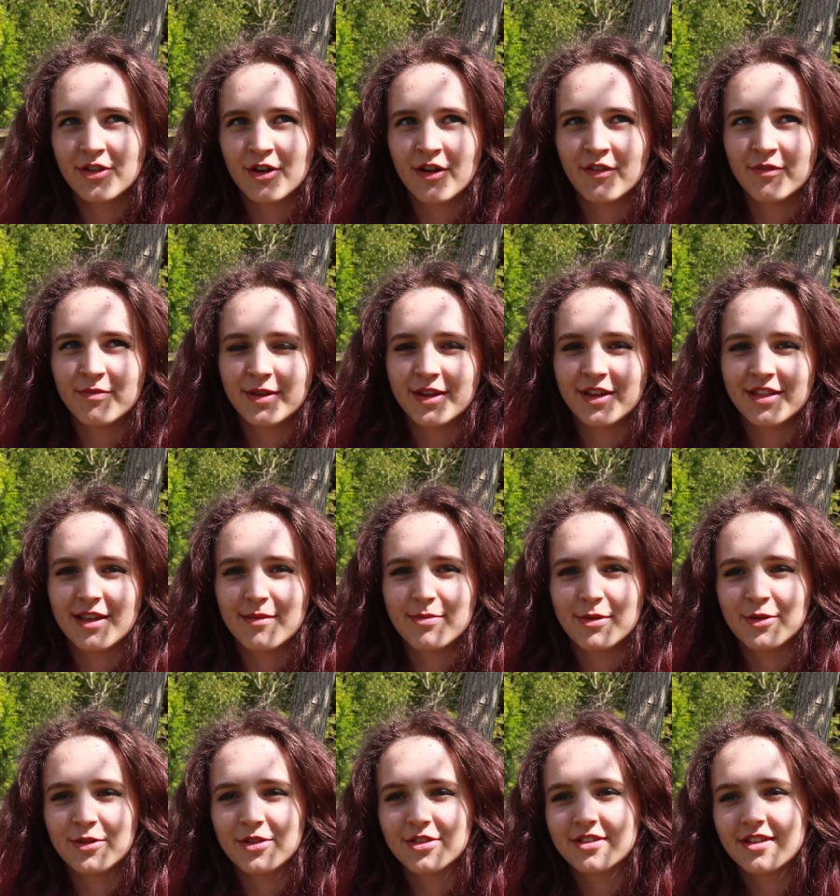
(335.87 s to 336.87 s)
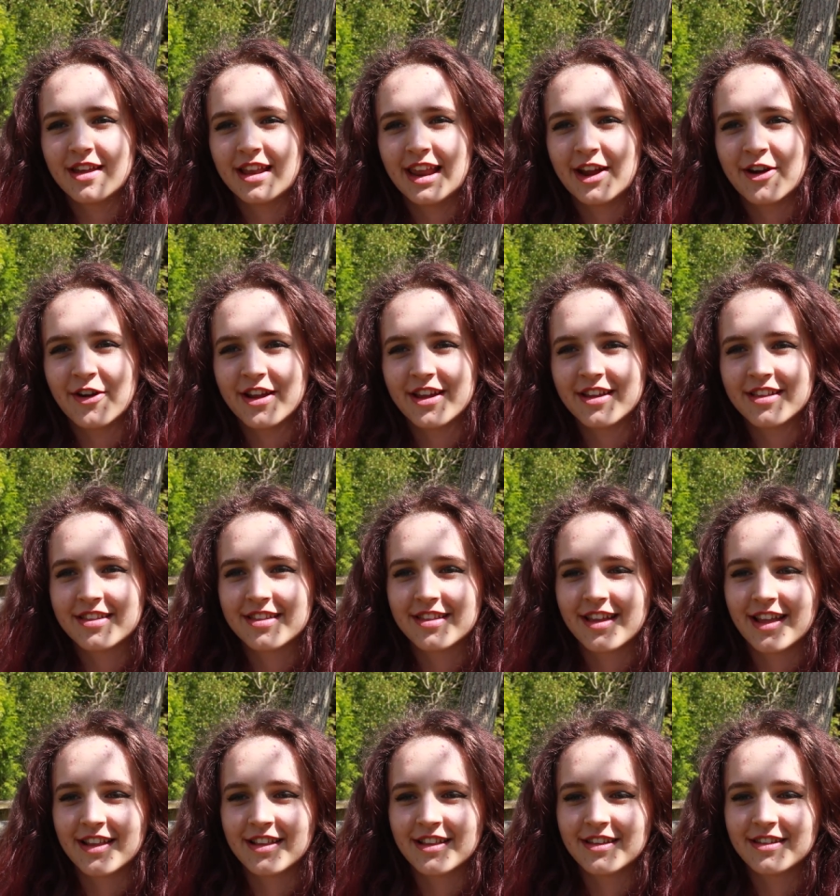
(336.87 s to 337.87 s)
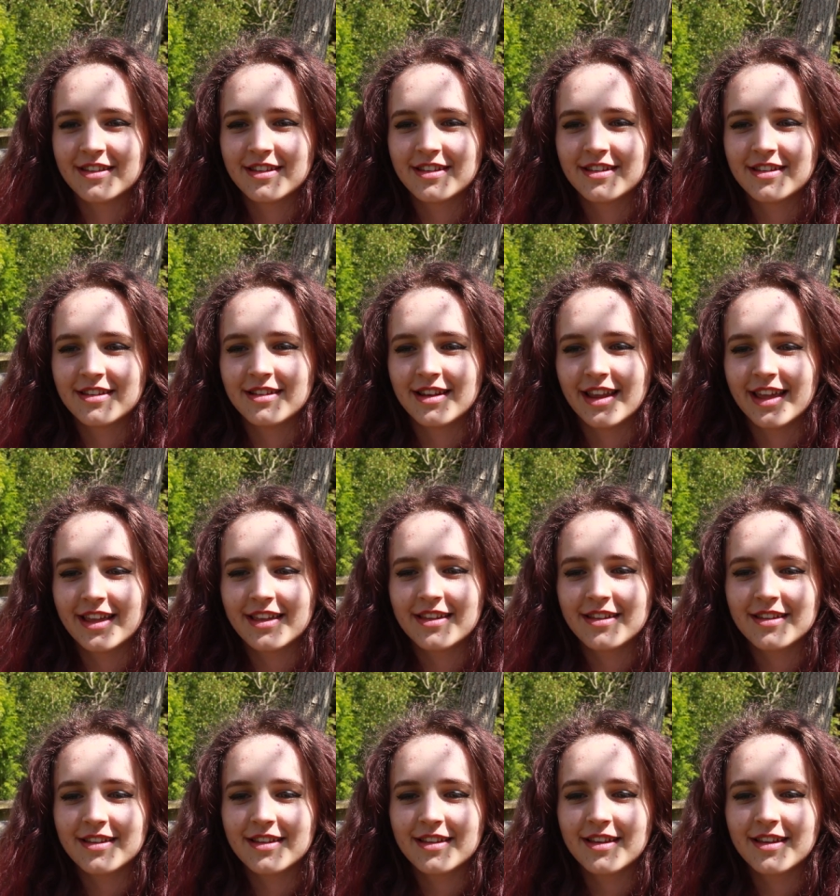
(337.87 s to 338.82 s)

Toff because they're both hilarious and like